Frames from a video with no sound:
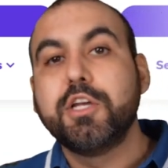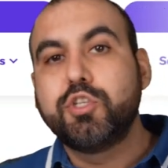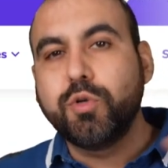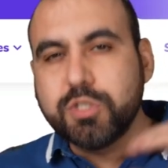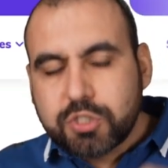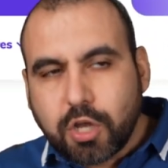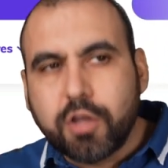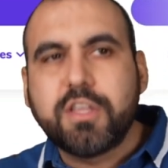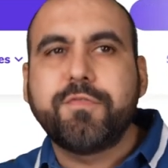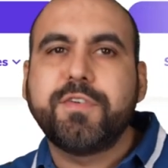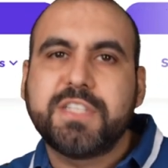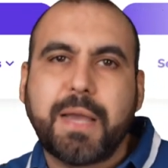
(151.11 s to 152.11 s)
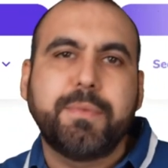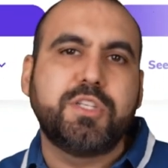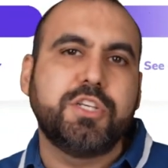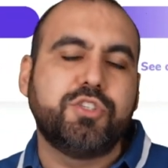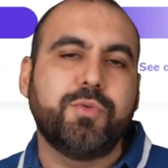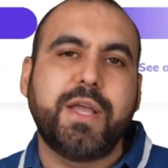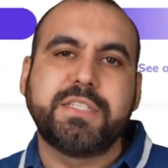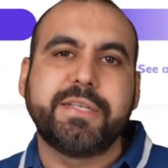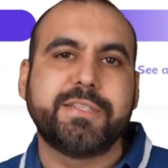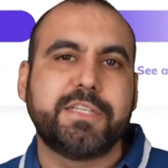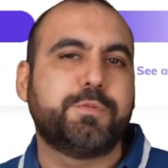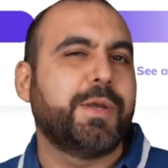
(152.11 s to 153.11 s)
to install different types of
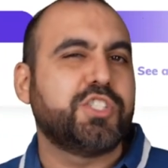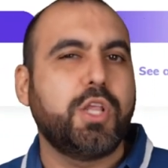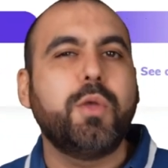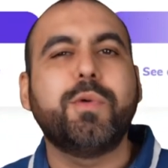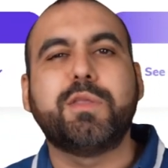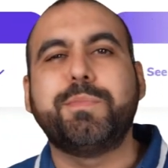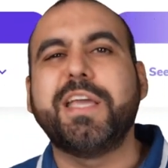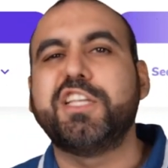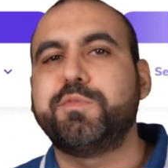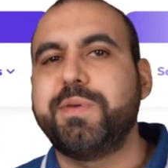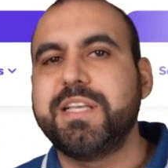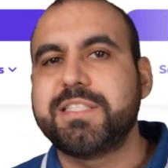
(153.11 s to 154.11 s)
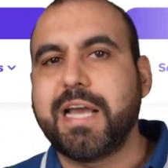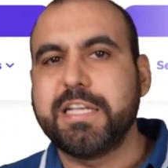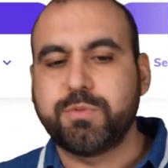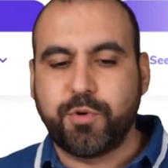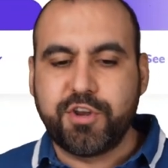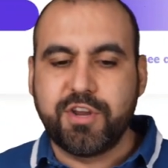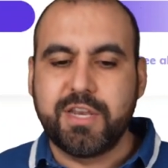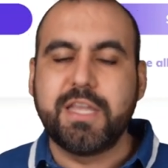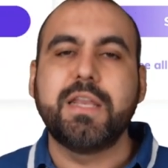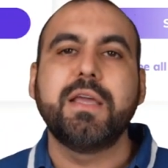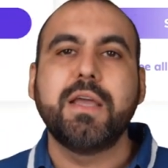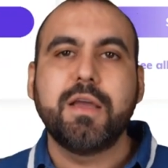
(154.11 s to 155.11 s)
situations, especially with P H P sites where you
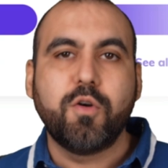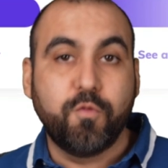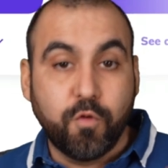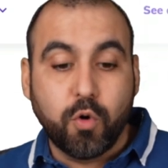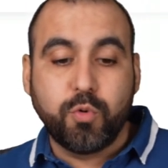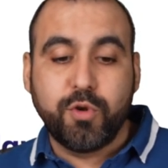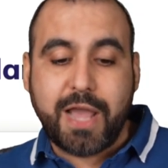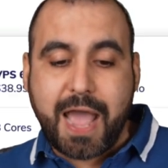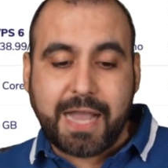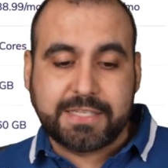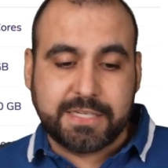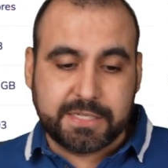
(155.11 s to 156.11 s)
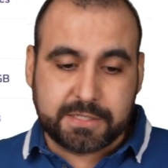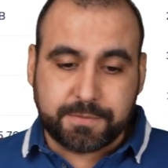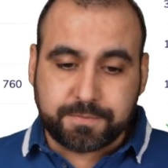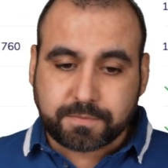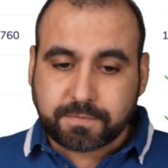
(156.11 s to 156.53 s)
need full root access.